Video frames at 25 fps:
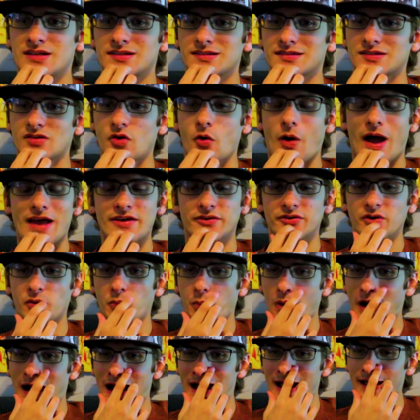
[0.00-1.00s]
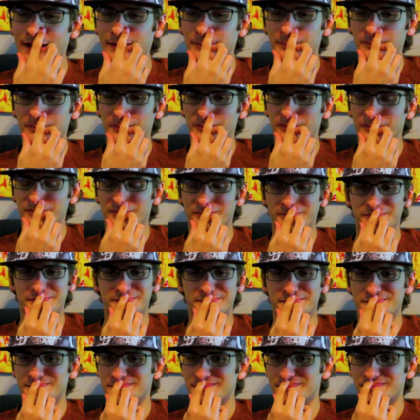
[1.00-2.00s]
So I don't know why,
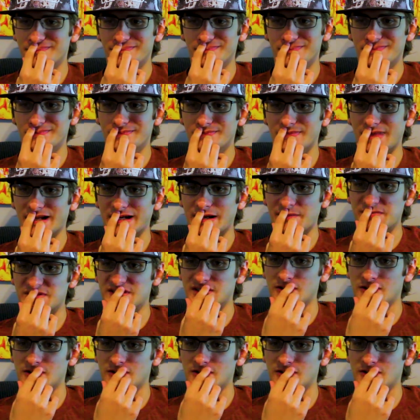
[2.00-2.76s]
like, I'm